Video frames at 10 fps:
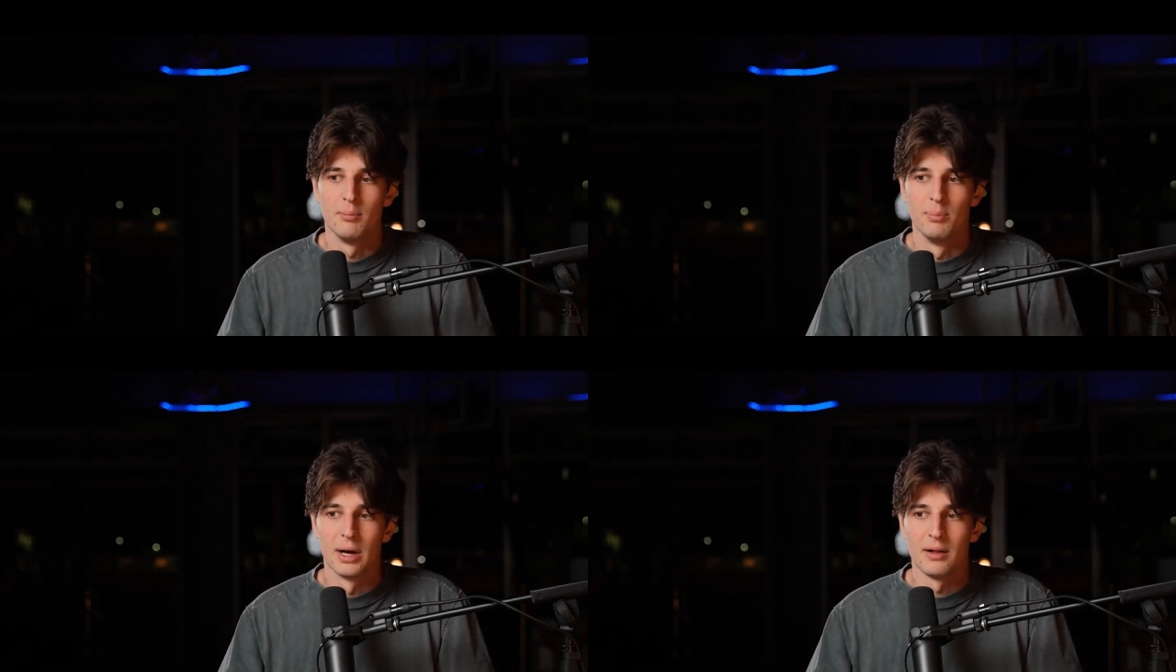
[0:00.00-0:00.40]

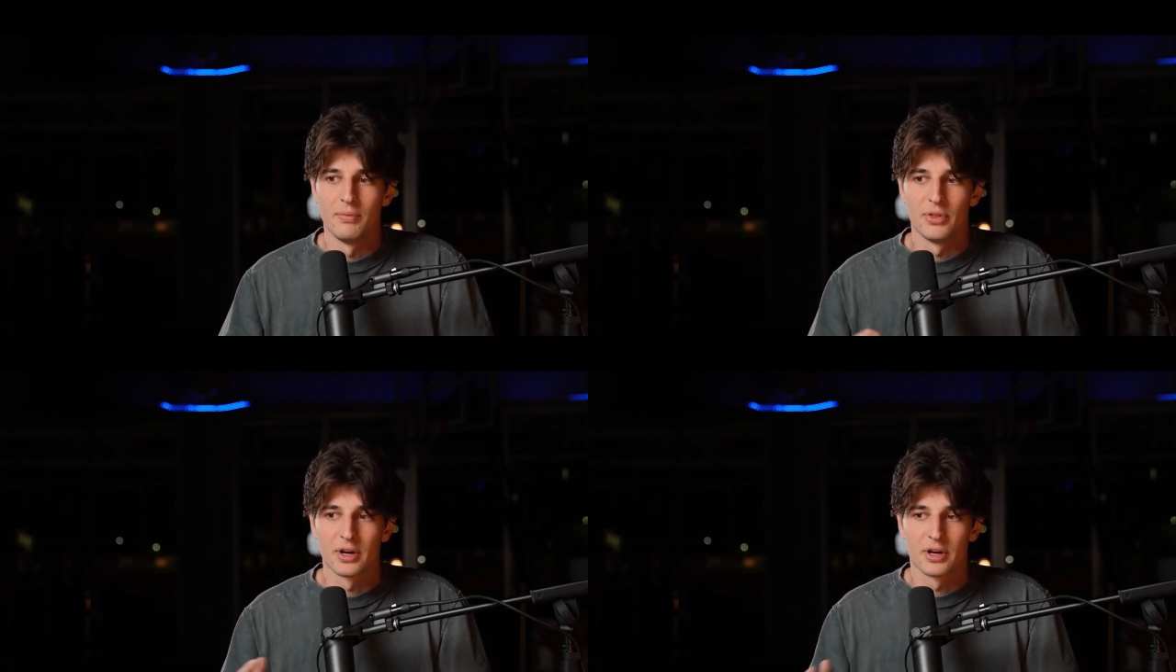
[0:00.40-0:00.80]
But
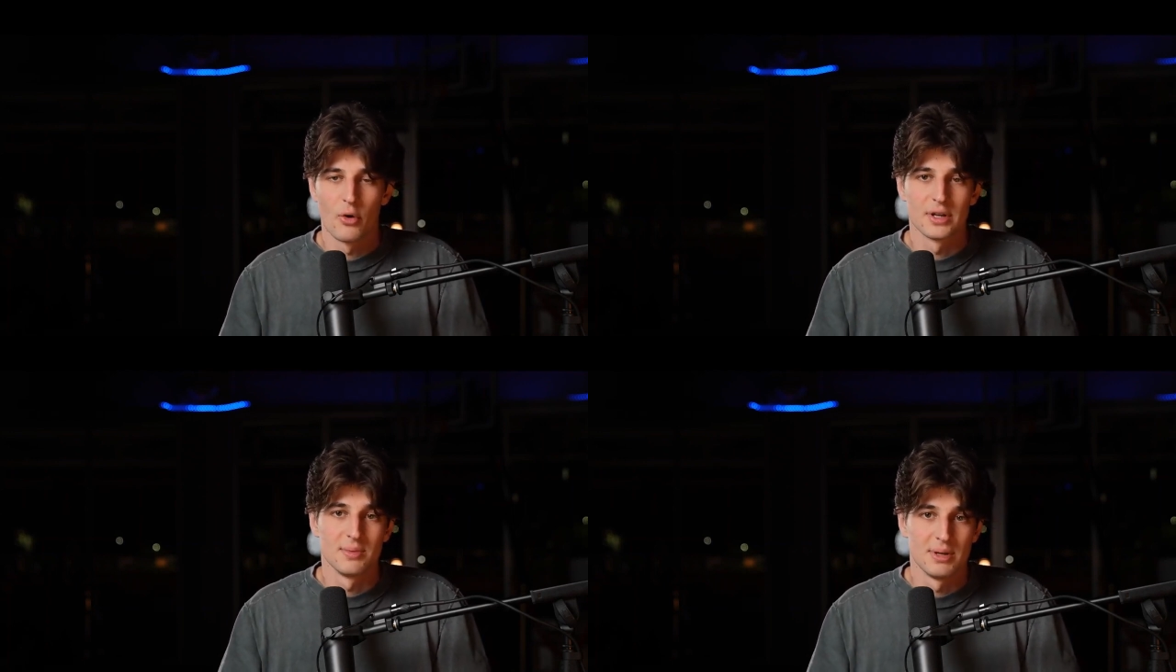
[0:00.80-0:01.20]
they're
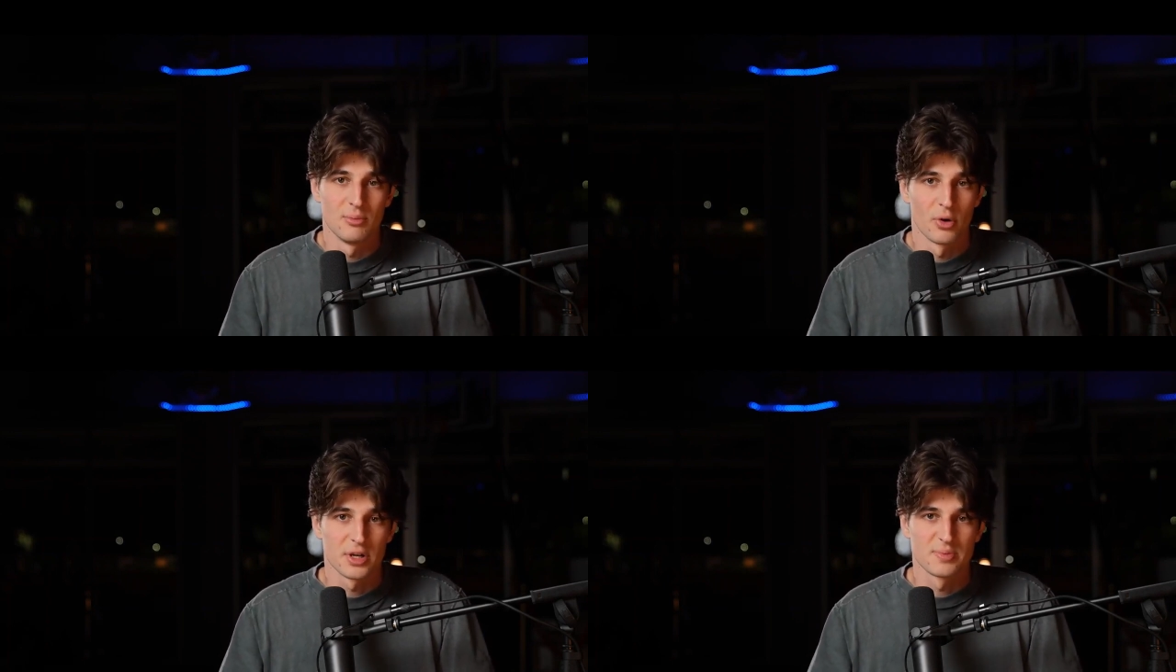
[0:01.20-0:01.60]
going to be
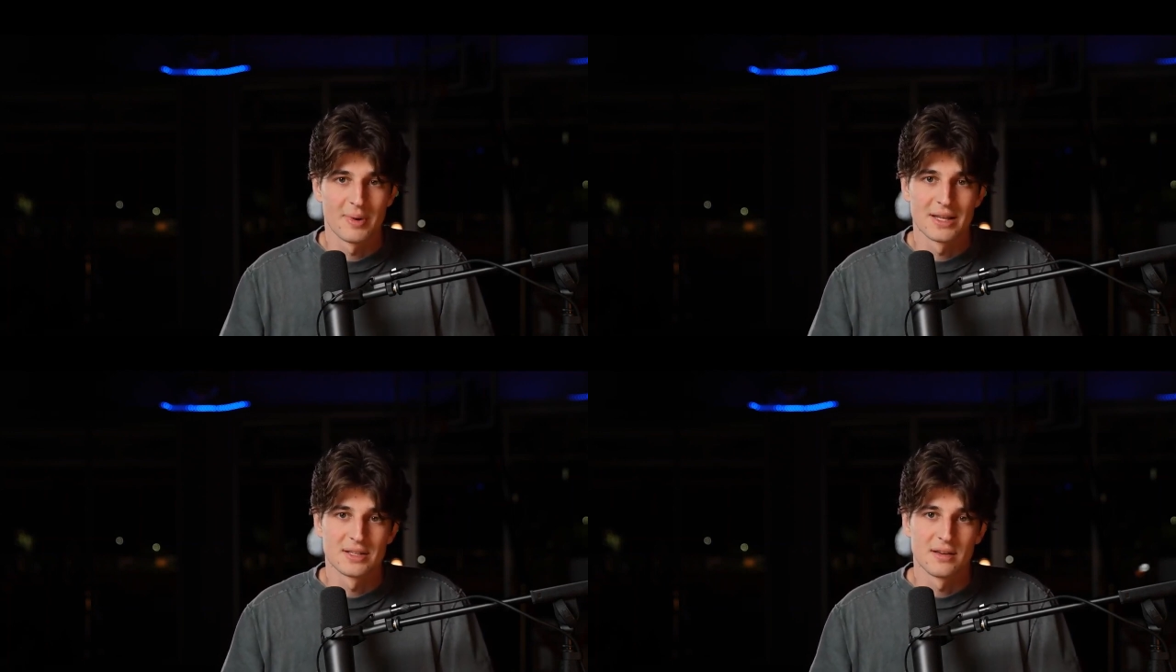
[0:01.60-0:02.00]
more
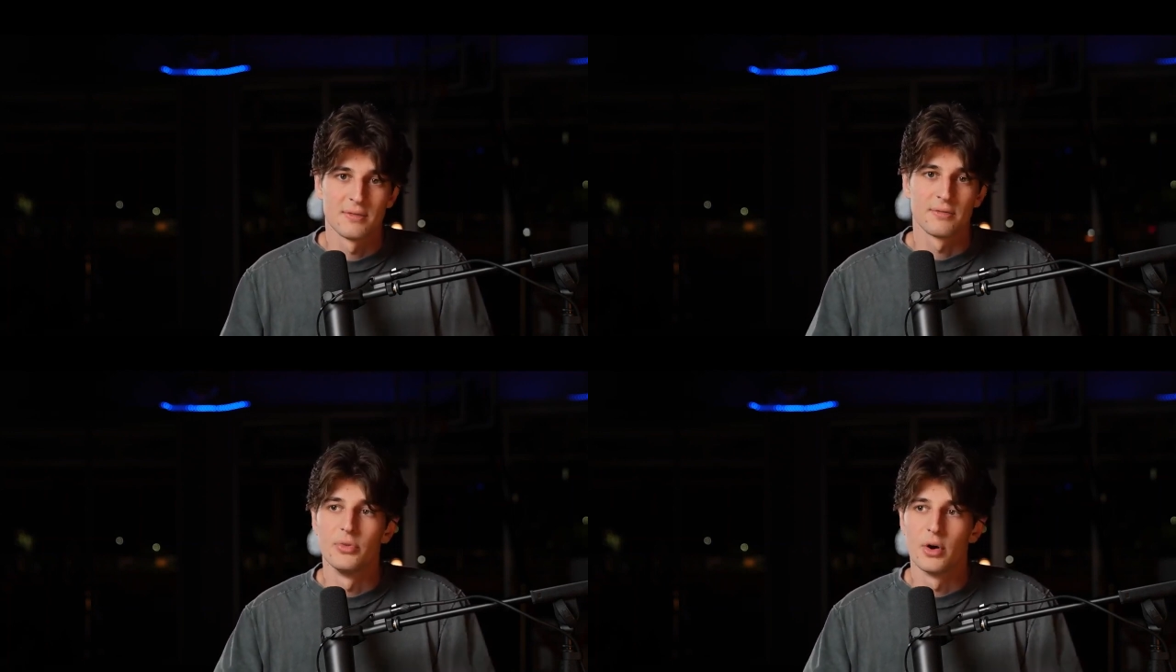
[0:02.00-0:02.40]
expensive.